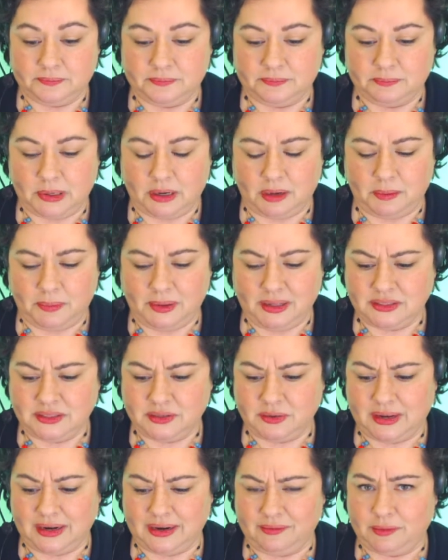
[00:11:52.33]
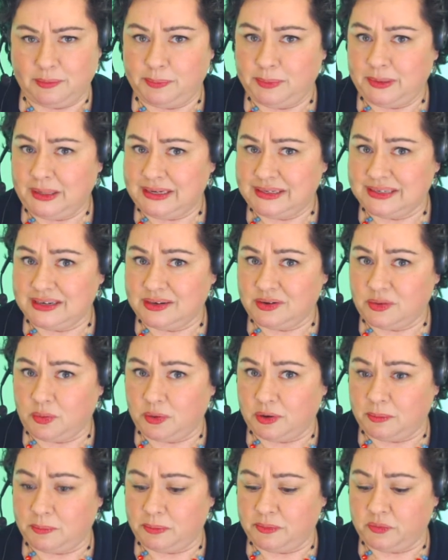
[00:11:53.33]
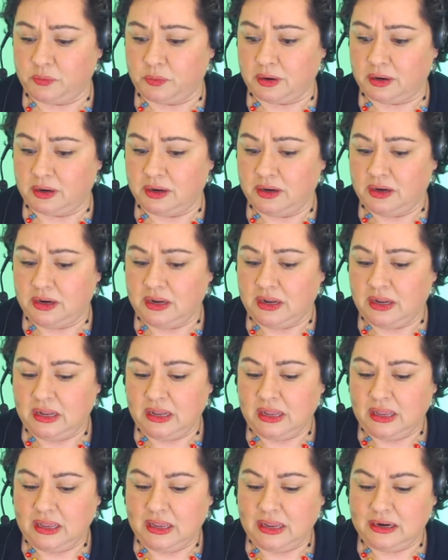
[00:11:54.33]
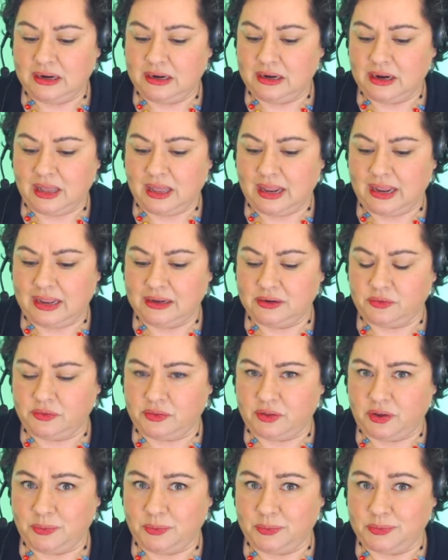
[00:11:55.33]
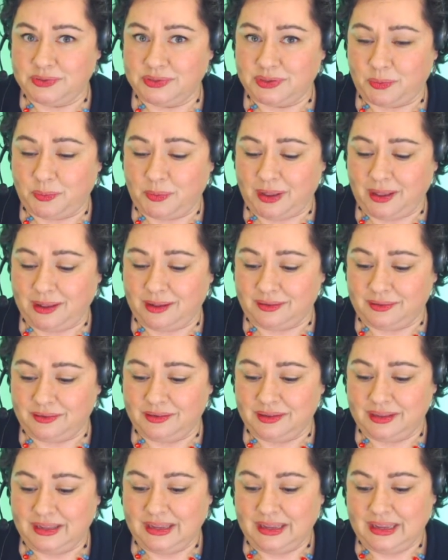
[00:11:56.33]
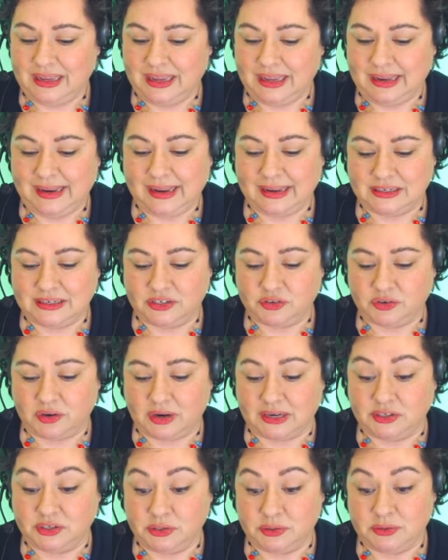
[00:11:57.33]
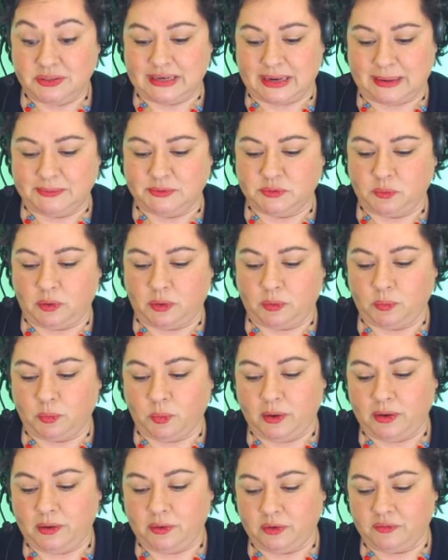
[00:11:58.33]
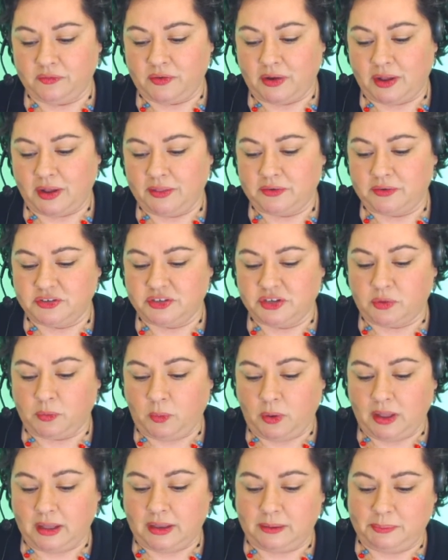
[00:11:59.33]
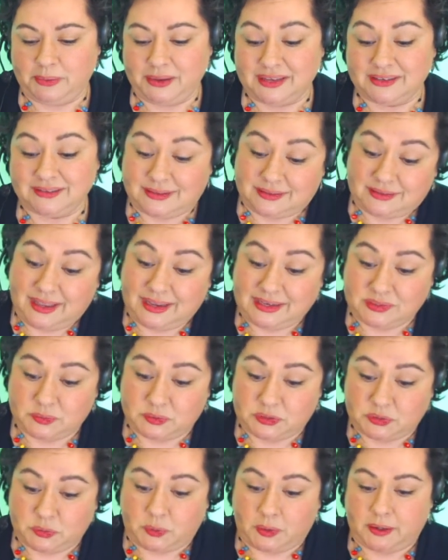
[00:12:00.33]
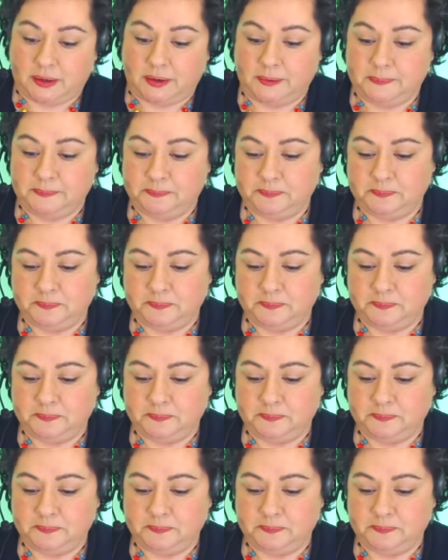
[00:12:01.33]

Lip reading: But Almanzo had never planted corn before. He did not handle the hoe so well. He had to trot 2 steps where Royal or Father took 1 because his legs were shorter.